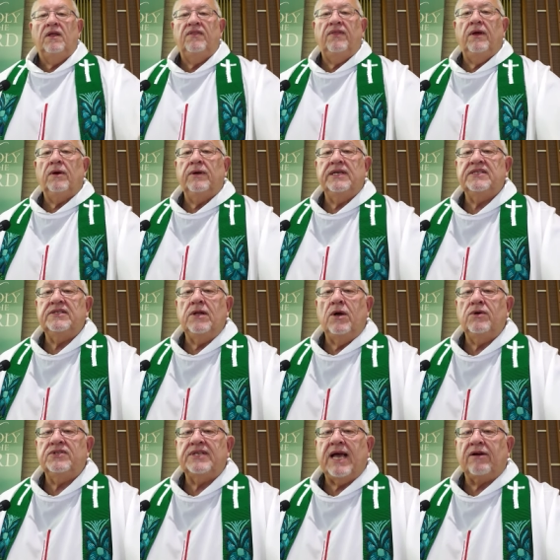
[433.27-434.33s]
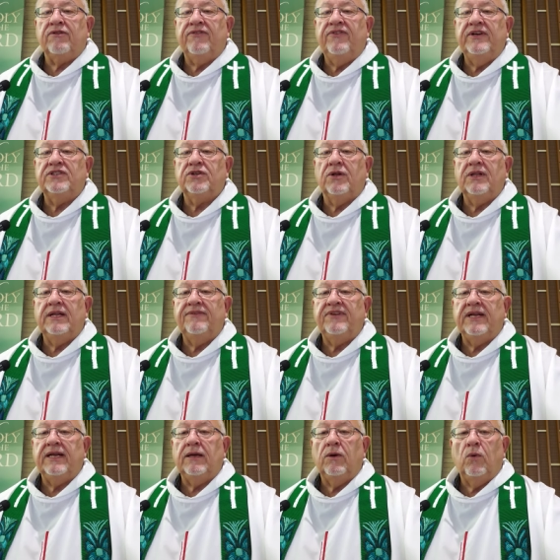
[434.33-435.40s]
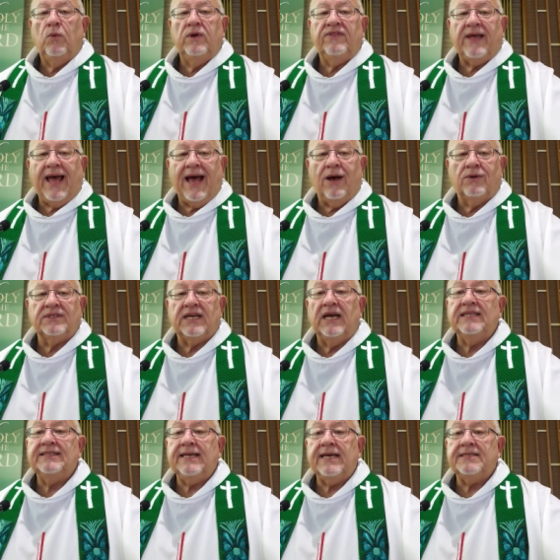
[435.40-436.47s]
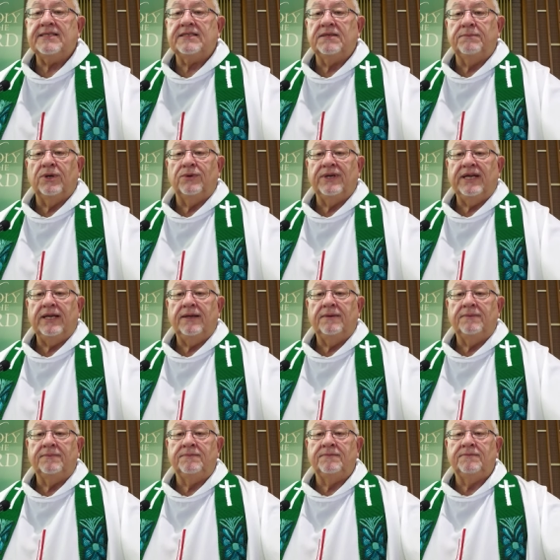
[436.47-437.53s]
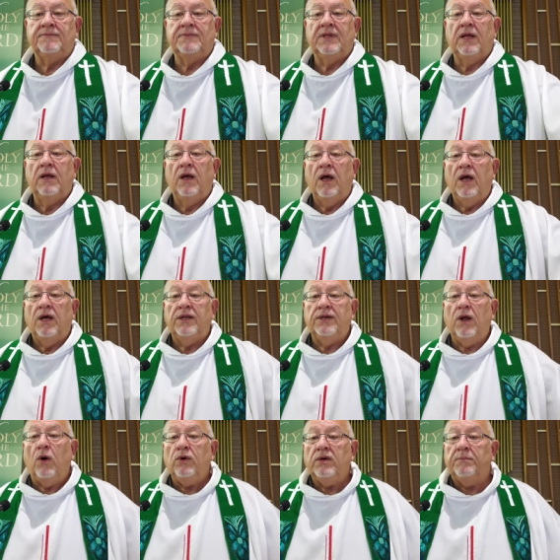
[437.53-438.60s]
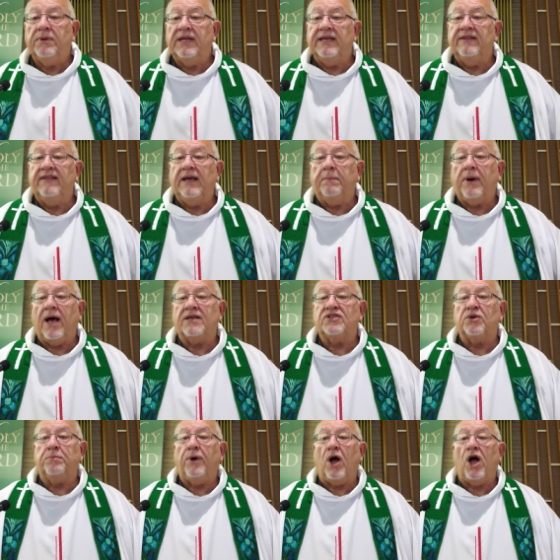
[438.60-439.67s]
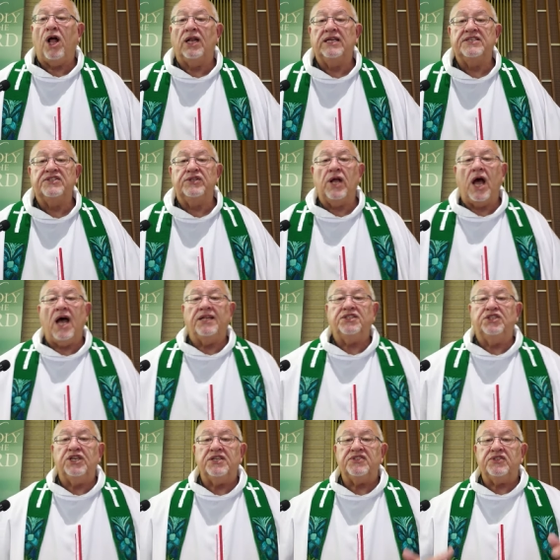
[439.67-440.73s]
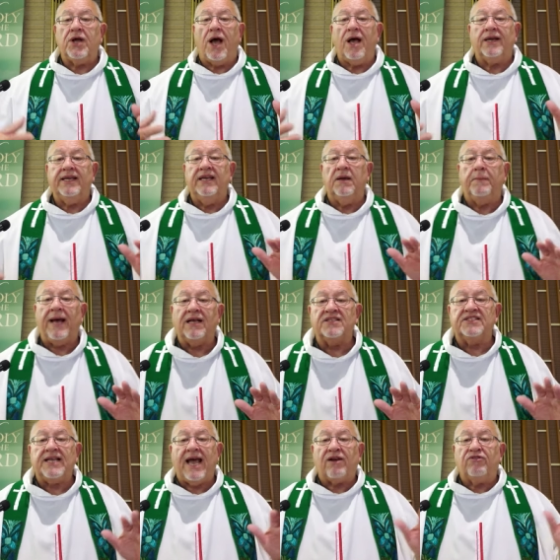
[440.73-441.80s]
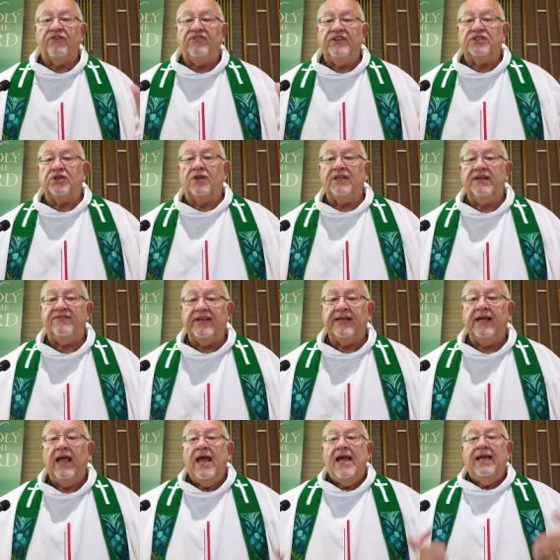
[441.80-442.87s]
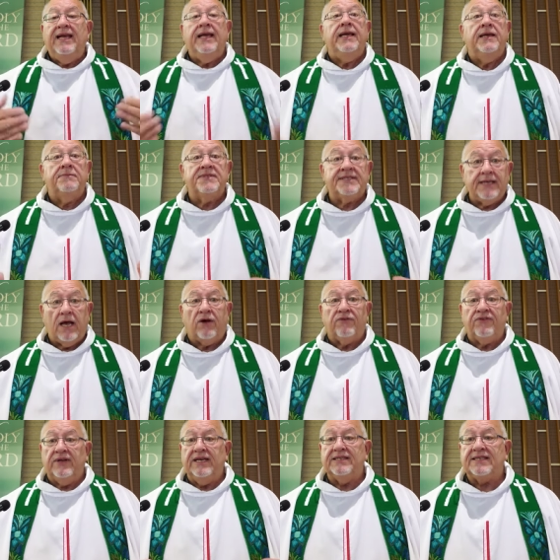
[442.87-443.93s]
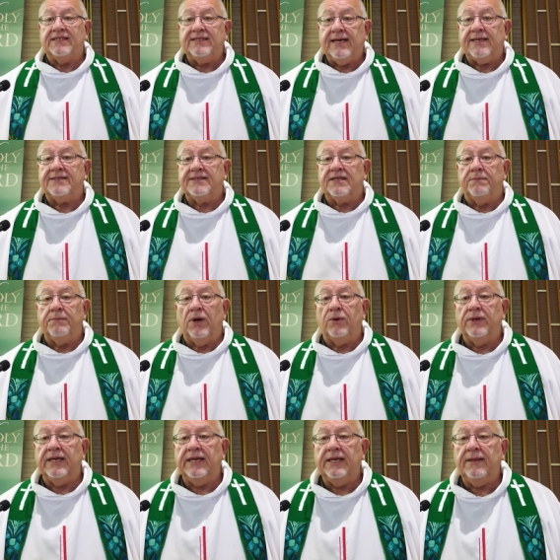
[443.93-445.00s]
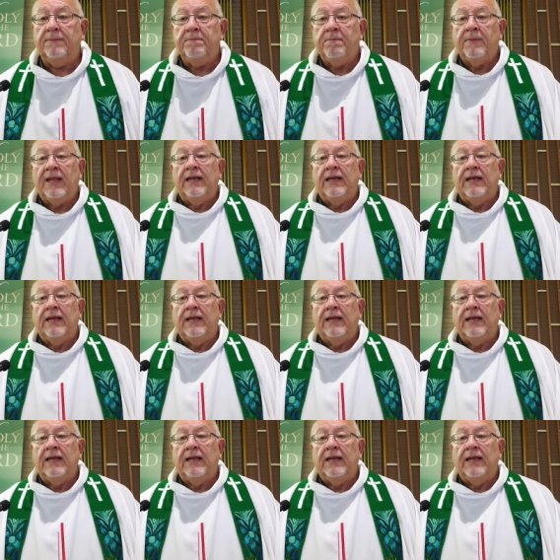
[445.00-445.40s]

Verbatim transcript: There is no sacrificial living without a testimony. Notably, the Apostle Paul is not just talking about sacrificial living, he himself is a testimony